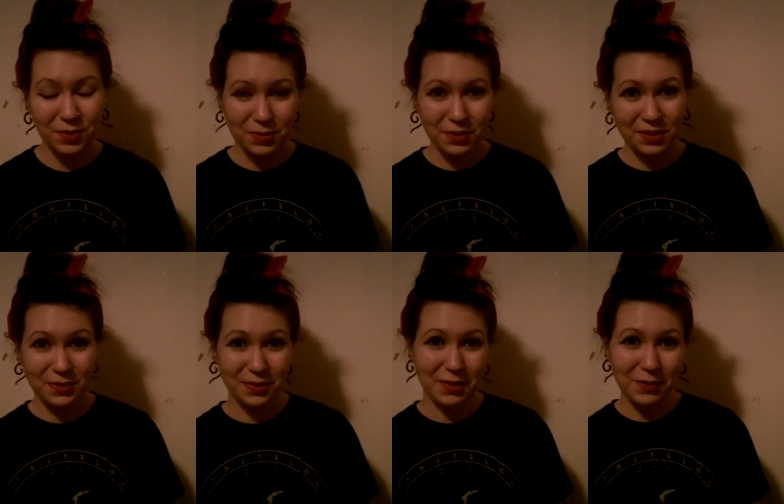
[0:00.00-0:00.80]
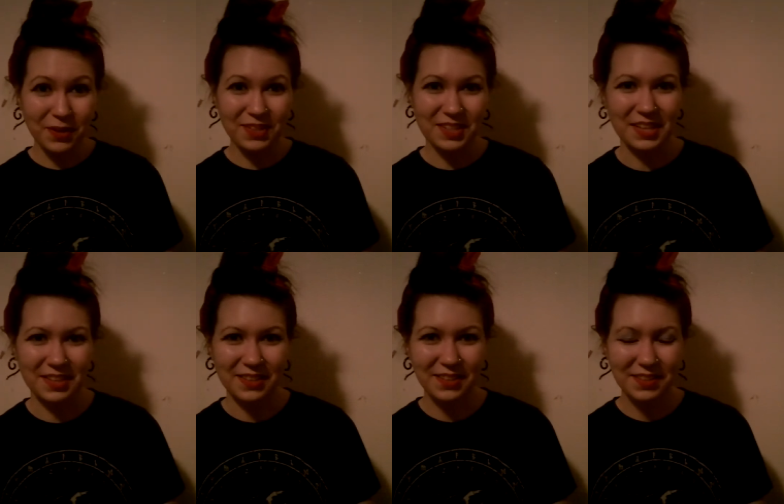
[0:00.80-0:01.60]
Tour 2014.
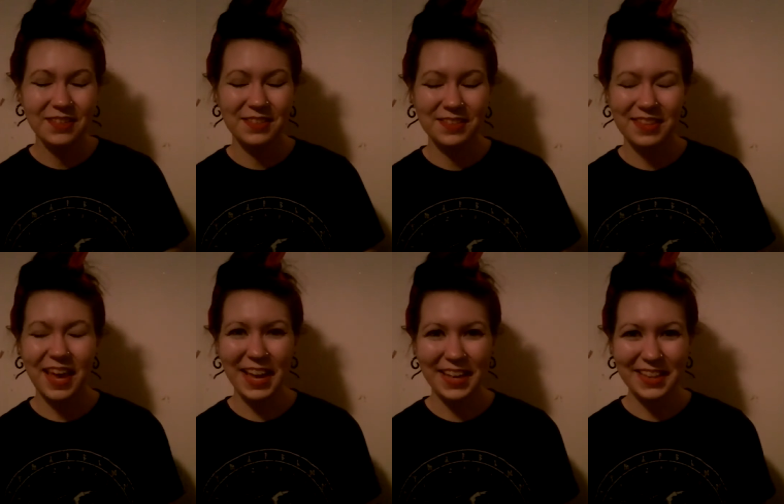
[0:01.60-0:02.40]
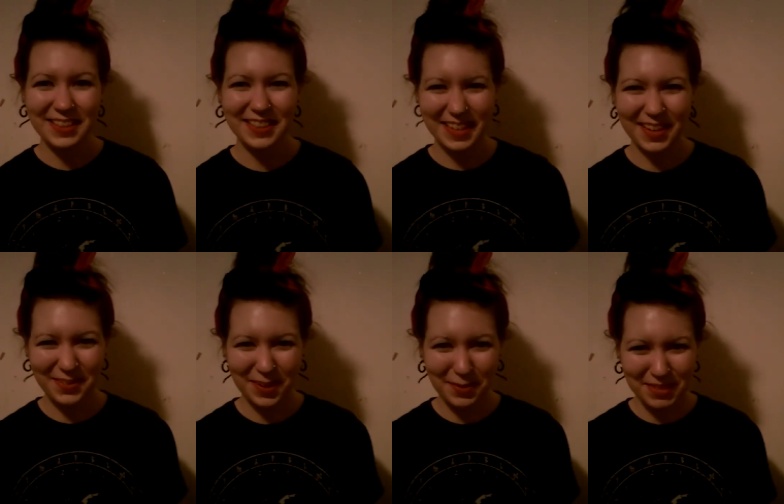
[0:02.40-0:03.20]
Hey, that kind of
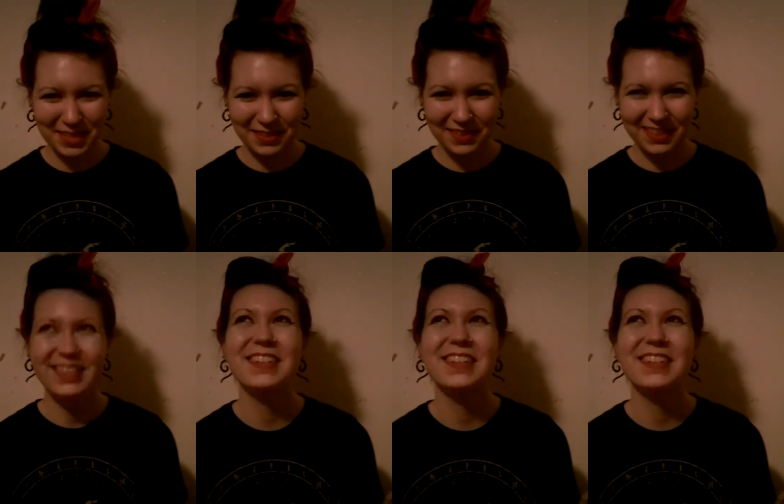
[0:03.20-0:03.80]
rhymed too.